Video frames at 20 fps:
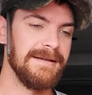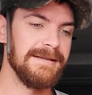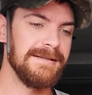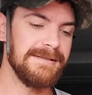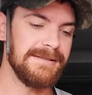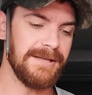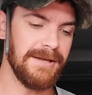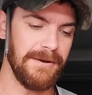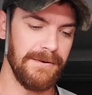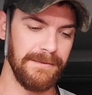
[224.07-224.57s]

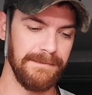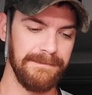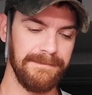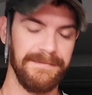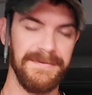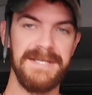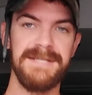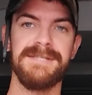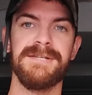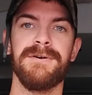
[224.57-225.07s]
So
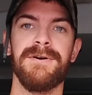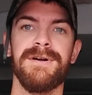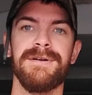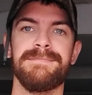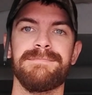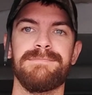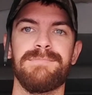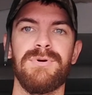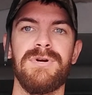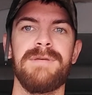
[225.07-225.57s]
these are
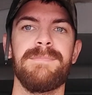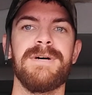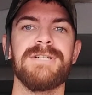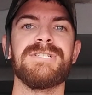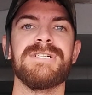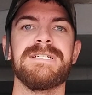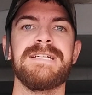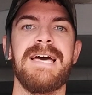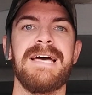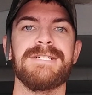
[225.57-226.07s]
pretty
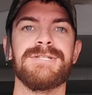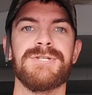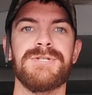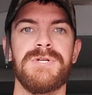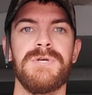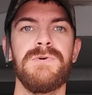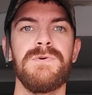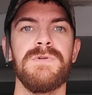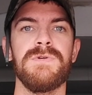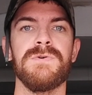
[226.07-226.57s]
much
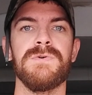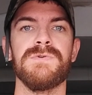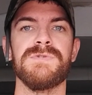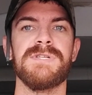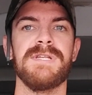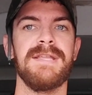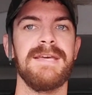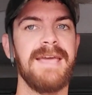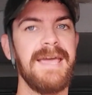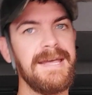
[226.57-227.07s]
attached to you,
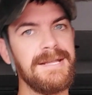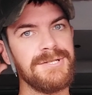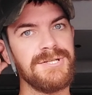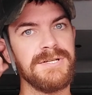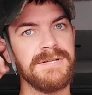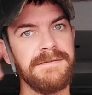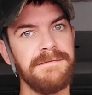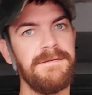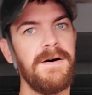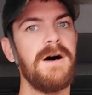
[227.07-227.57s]
so they can't
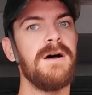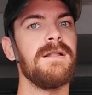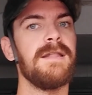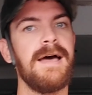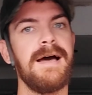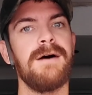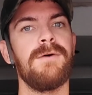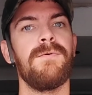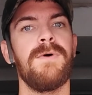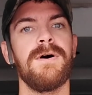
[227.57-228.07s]
just fall
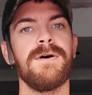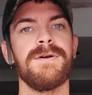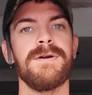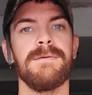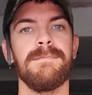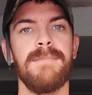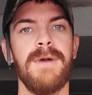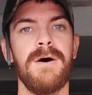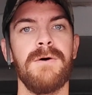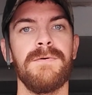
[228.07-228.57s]
out while
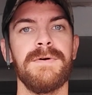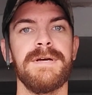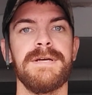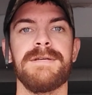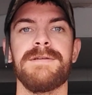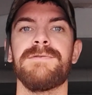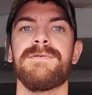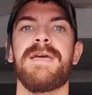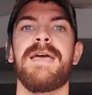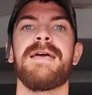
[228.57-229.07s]
you're
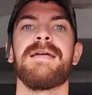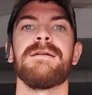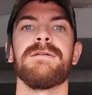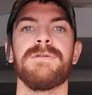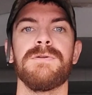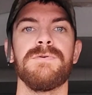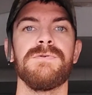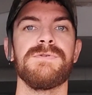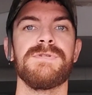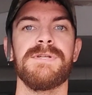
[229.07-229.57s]
mowing. You can't
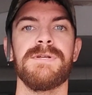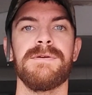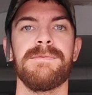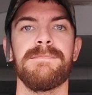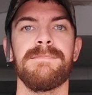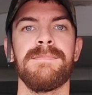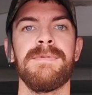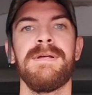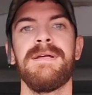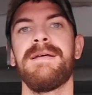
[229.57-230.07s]
lose
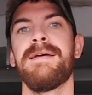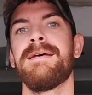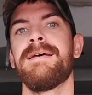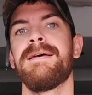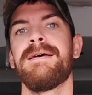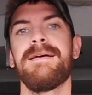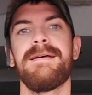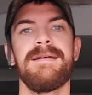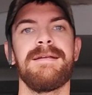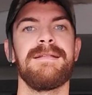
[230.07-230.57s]
them.
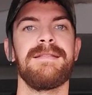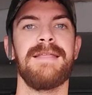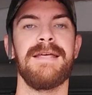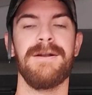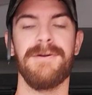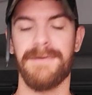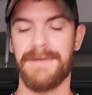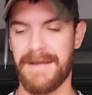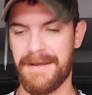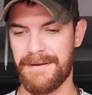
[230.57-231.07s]
You
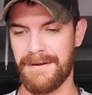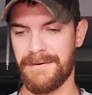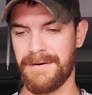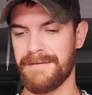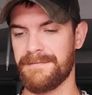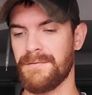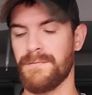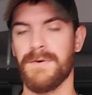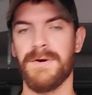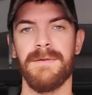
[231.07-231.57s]
don't
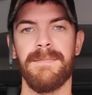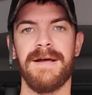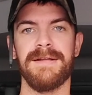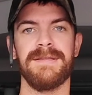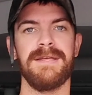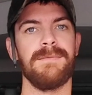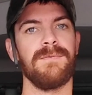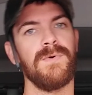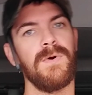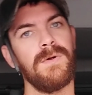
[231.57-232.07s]
have to worry
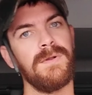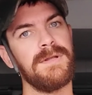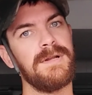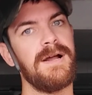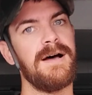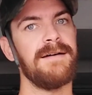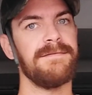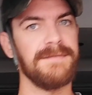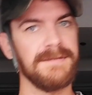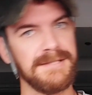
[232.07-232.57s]
about them rolling
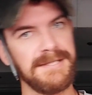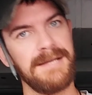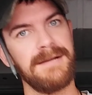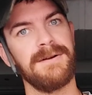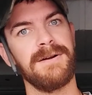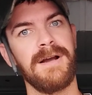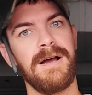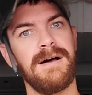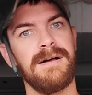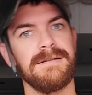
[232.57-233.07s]
off the
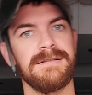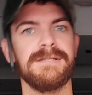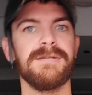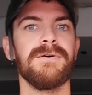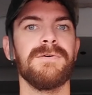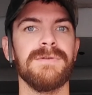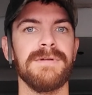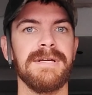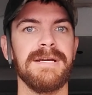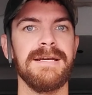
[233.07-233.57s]
center
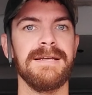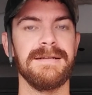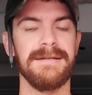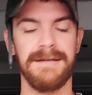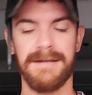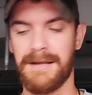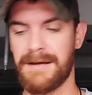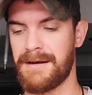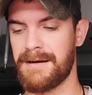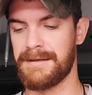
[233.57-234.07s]
console and
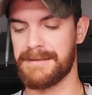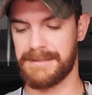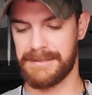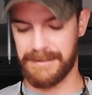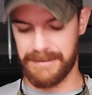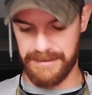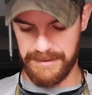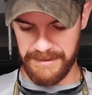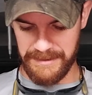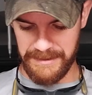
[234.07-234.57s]
getting lost.